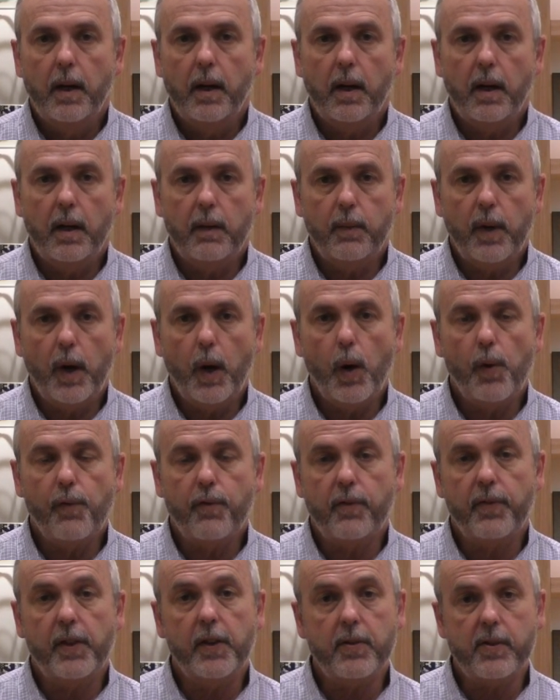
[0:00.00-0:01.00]
Uh,
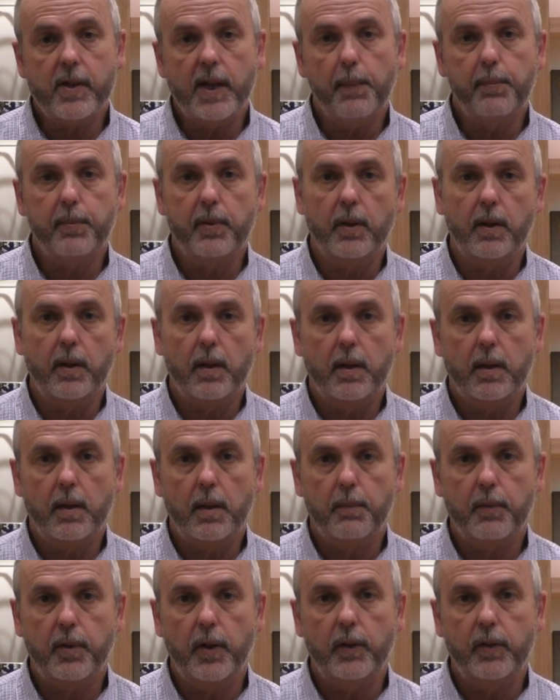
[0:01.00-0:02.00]
however, in this chapter,
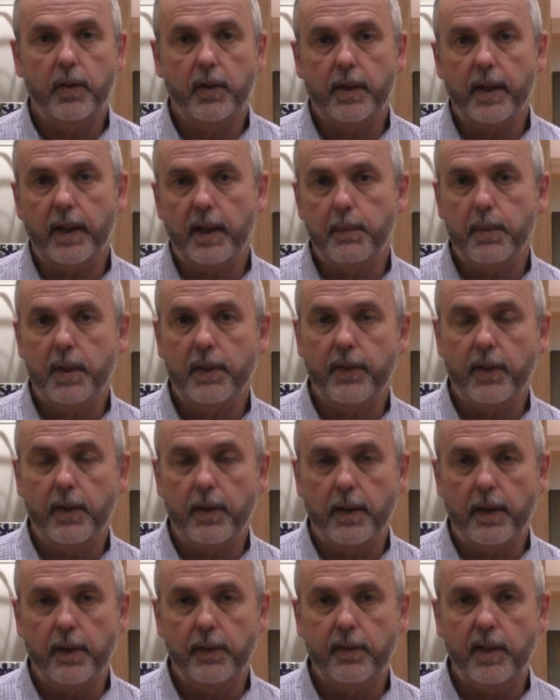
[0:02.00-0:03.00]
I'm going to take a bit of
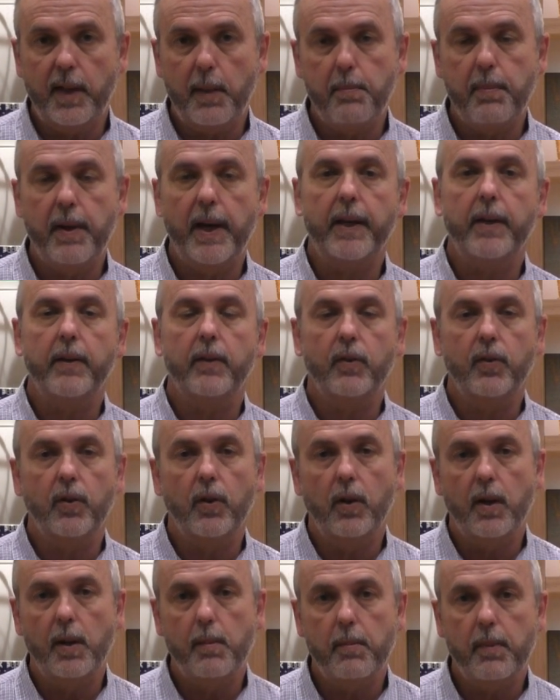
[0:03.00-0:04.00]
a, a step back in
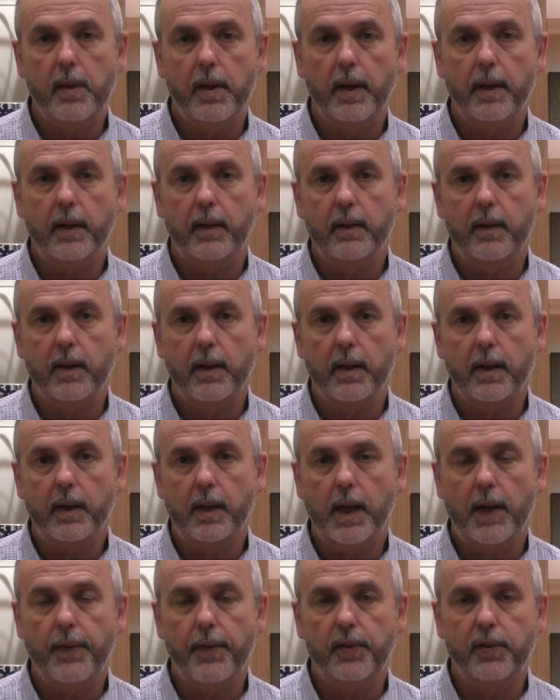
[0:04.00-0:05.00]
time and uh,
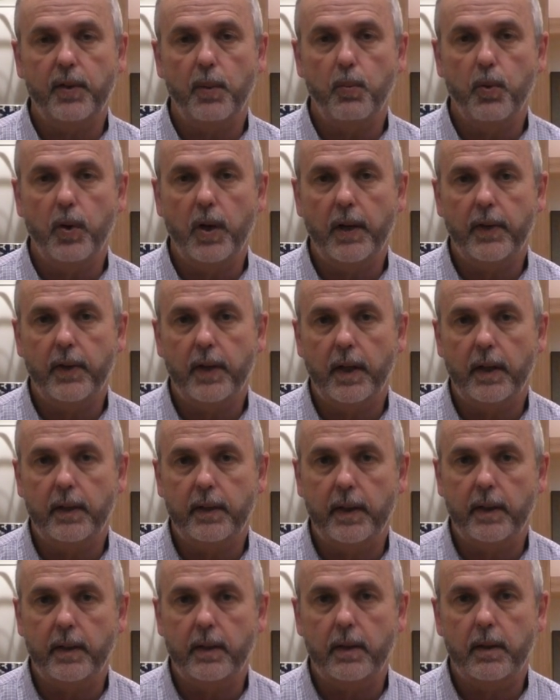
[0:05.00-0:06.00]
cover some work that I
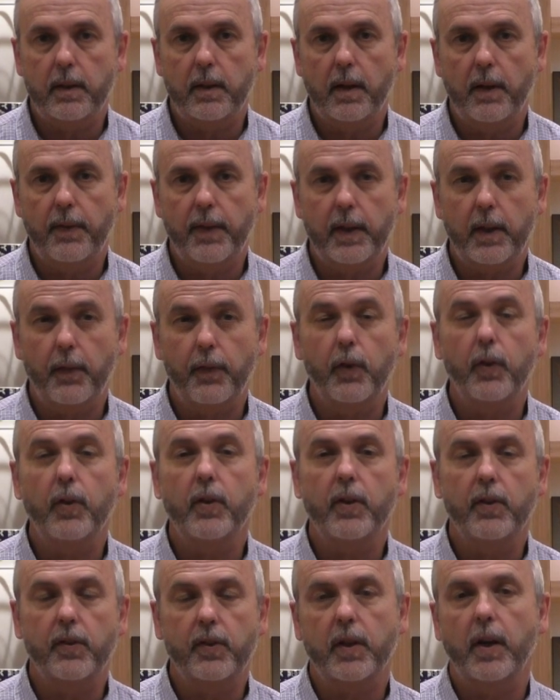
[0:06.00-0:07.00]
did, uh, I think, a few
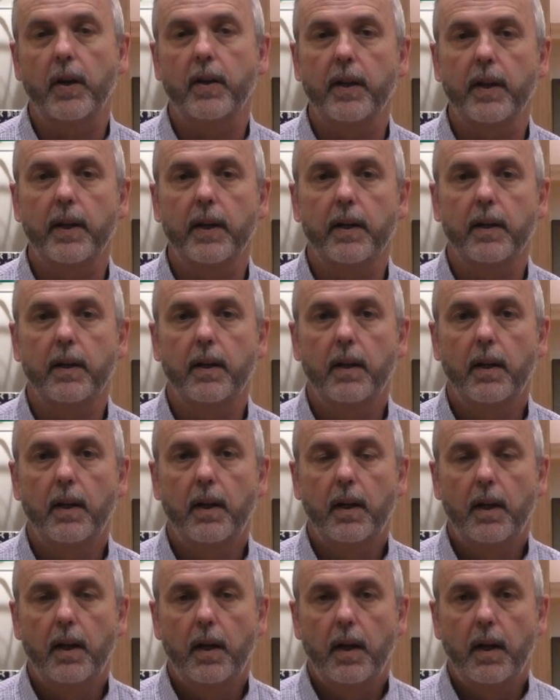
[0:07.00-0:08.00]
years ago now,
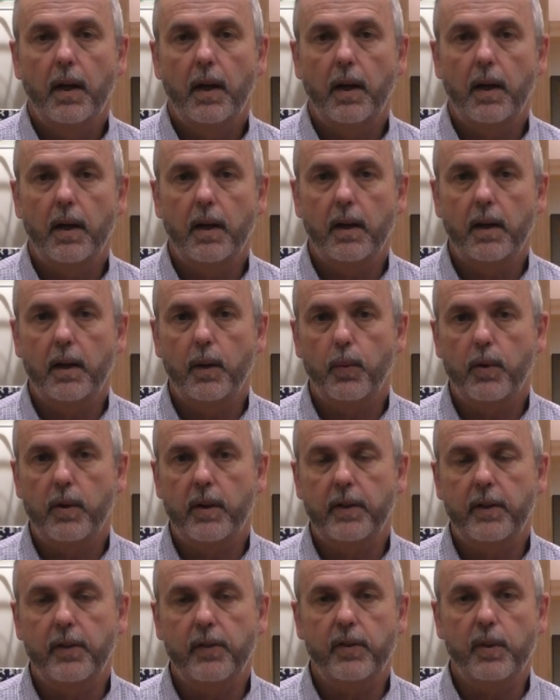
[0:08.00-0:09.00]
uh, where
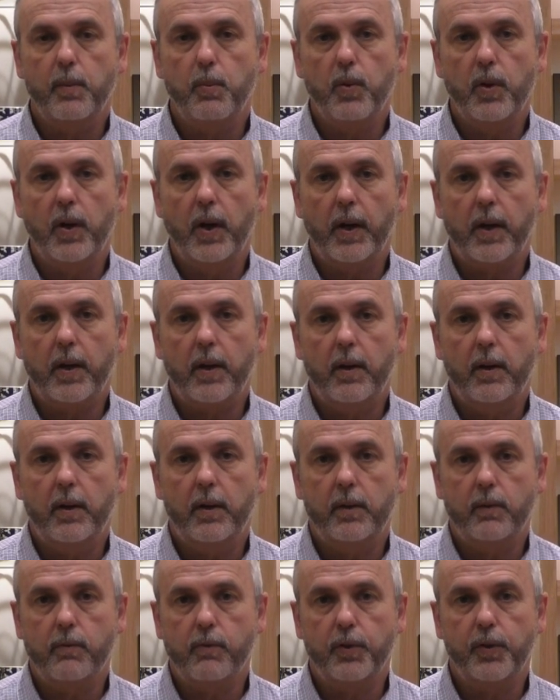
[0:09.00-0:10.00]
I did some work
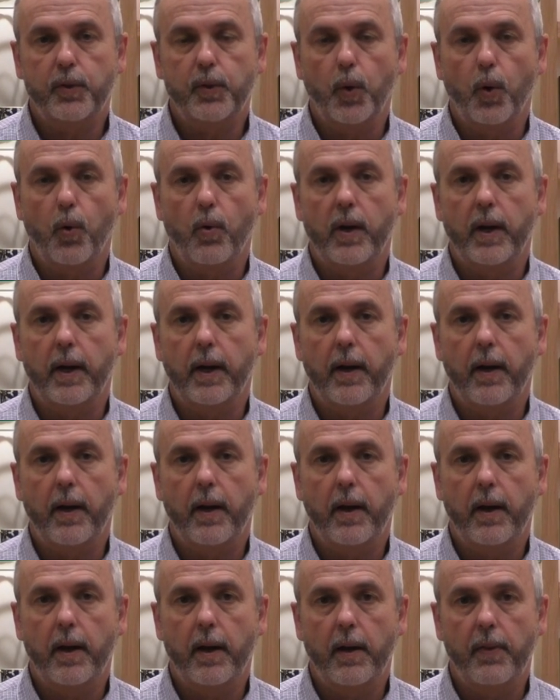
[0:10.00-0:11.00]
on restoring
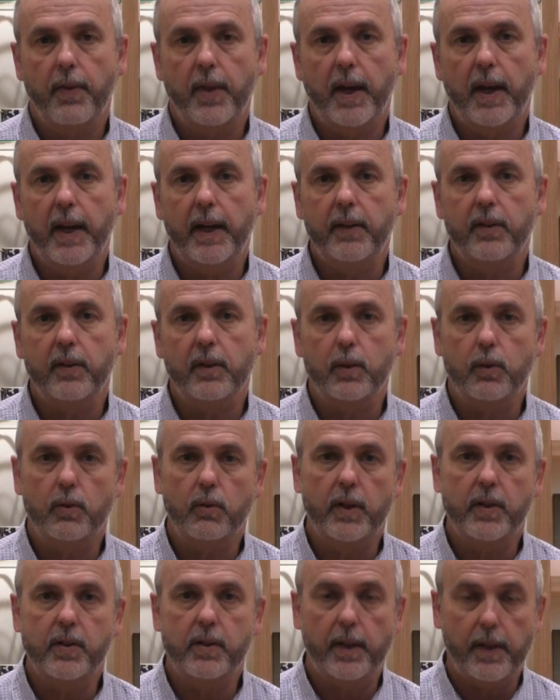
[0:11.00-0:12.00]
uh, the heater,
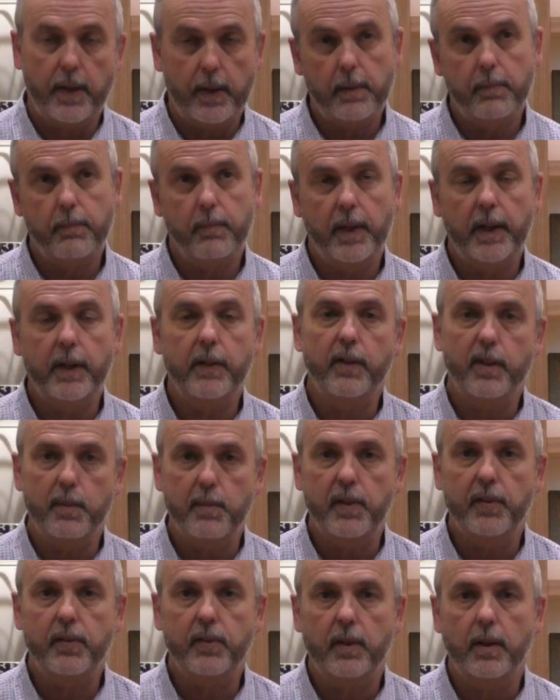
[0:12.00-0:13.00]
or actually the heater
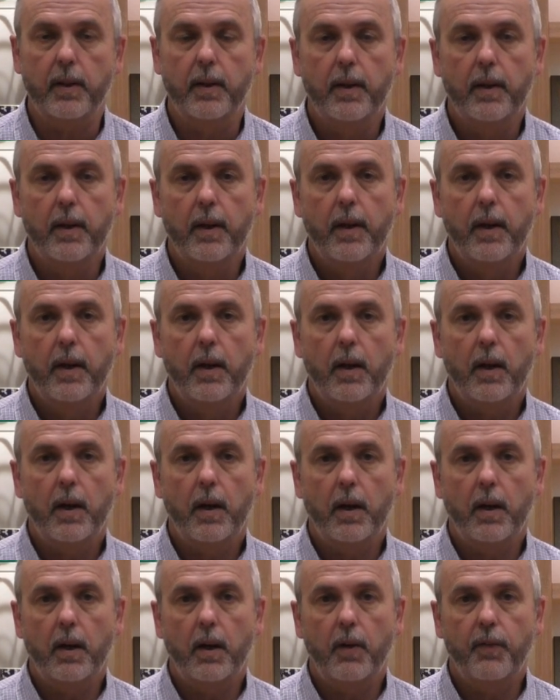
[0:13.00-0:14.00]
demister
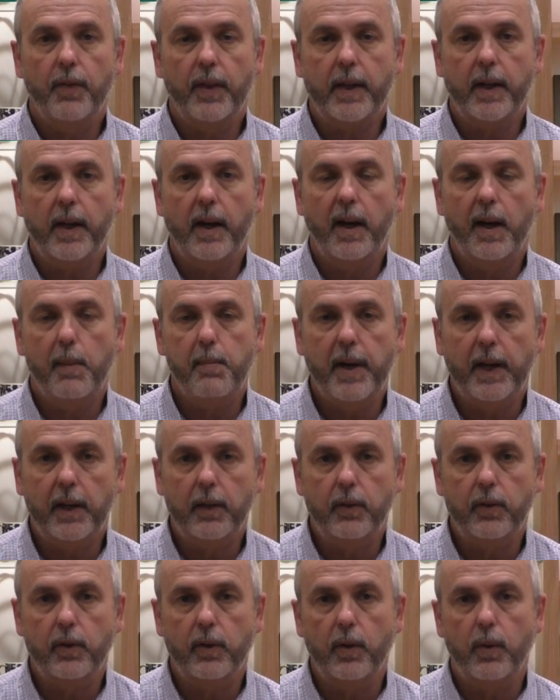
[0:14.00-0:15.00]
of the car
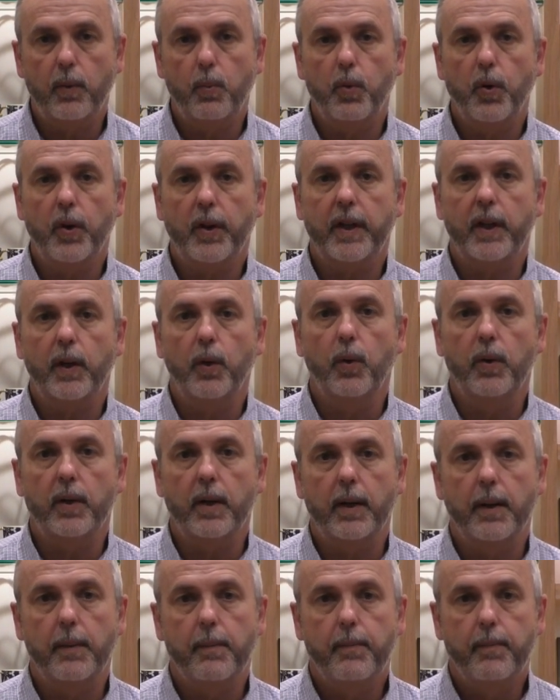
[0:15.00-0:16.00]
back to working
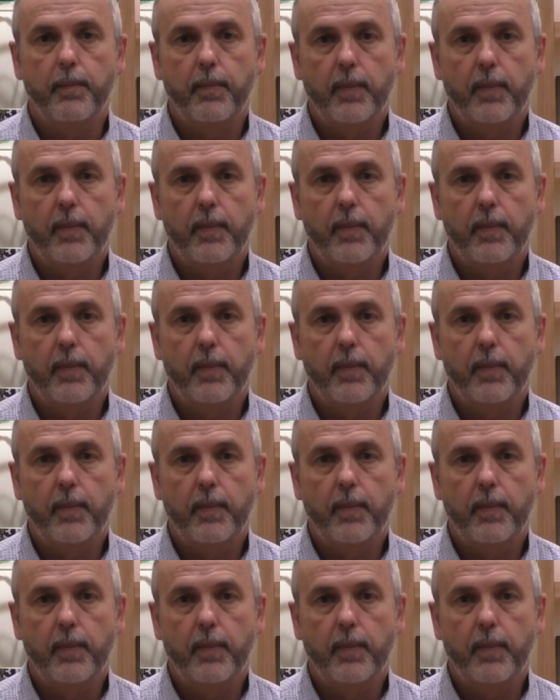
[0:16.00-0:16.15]
order